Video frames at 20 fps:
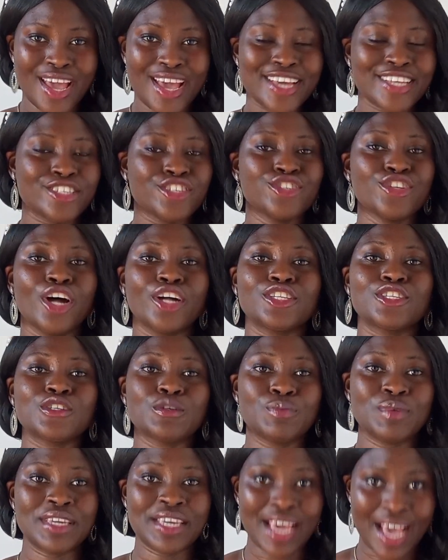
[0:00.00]
is not to
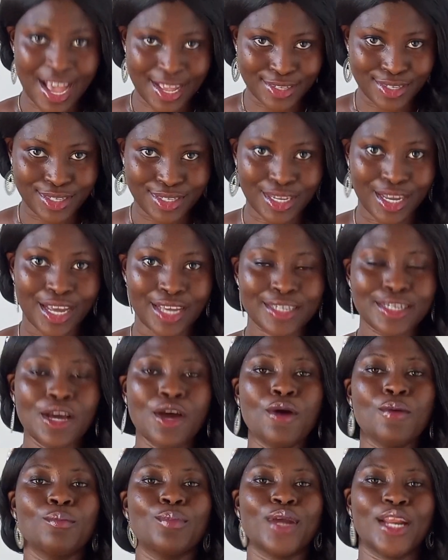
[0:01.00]
be answered,
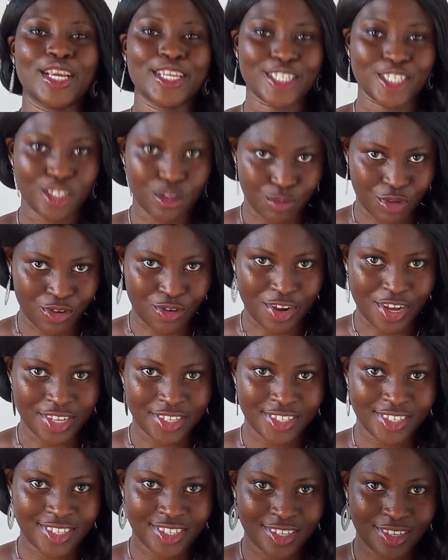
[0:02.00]
but
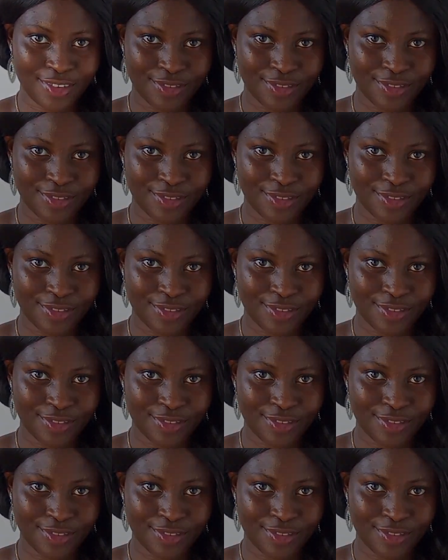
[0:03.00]
experienced.